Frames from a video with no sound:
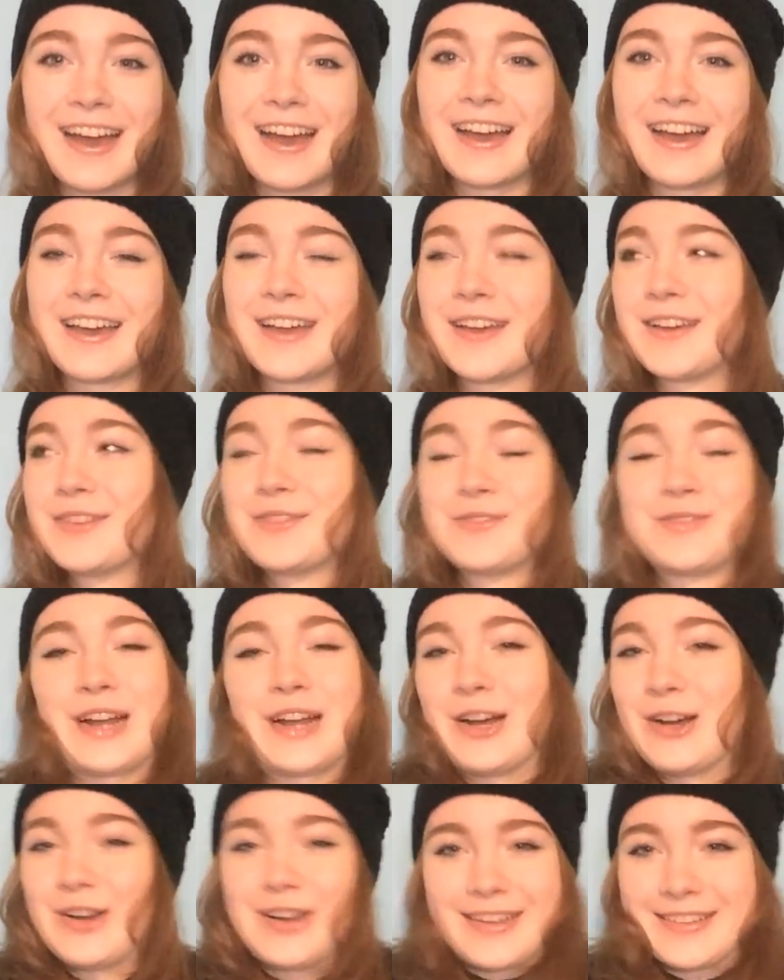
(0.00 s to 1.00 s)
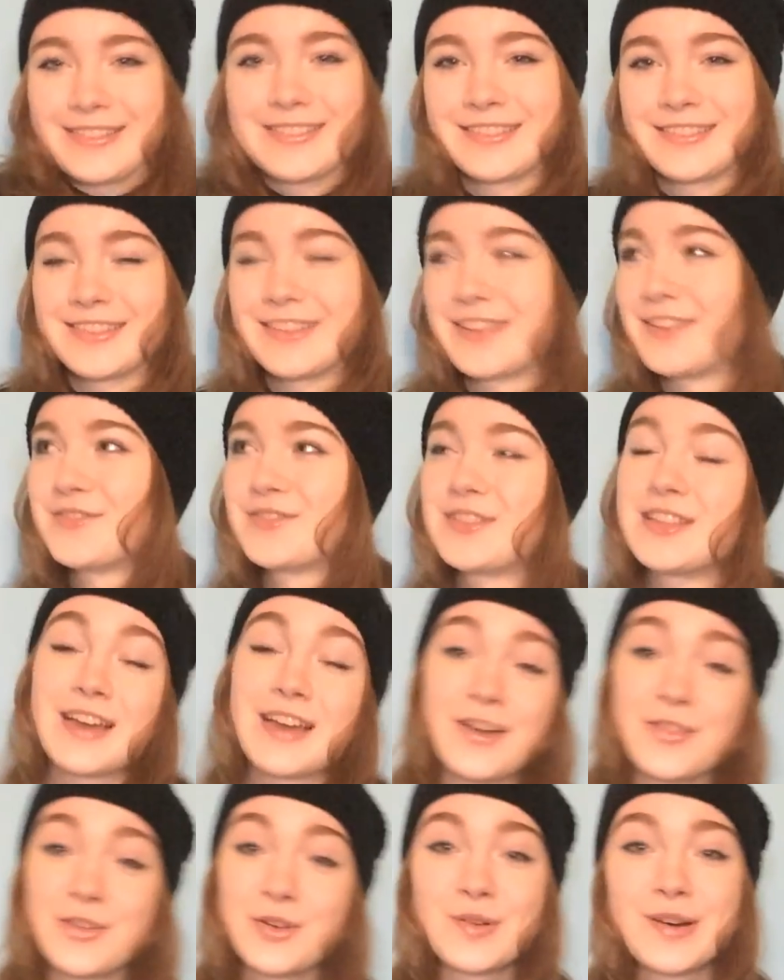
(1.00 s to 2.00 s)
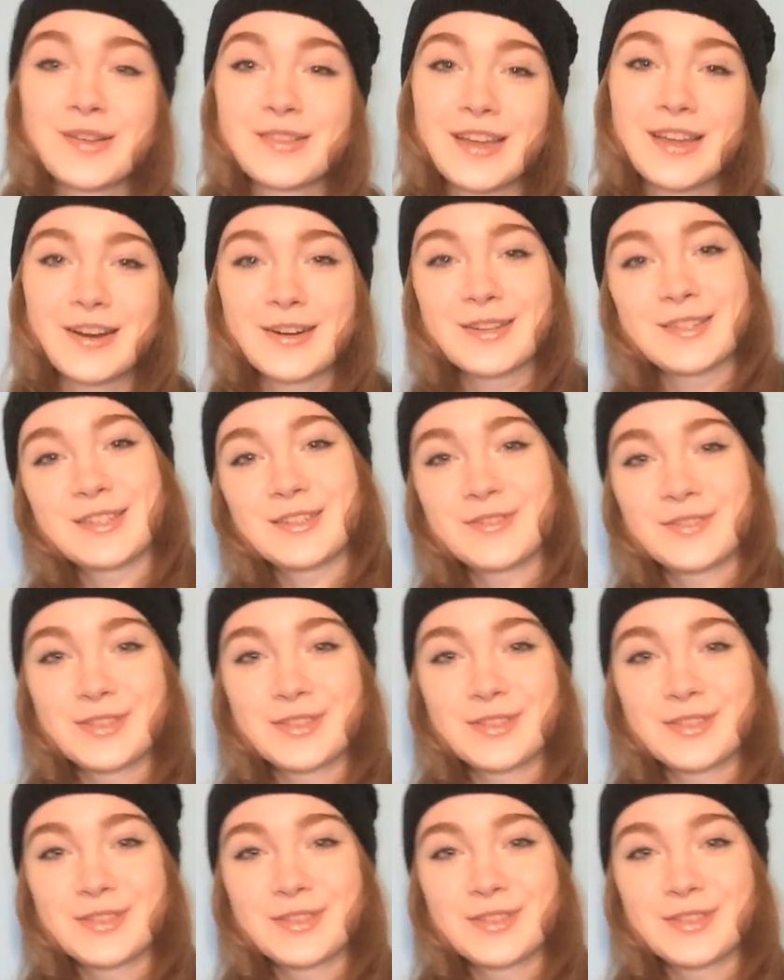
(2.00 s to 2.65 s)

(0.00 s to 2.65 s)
I love the other one that R.C.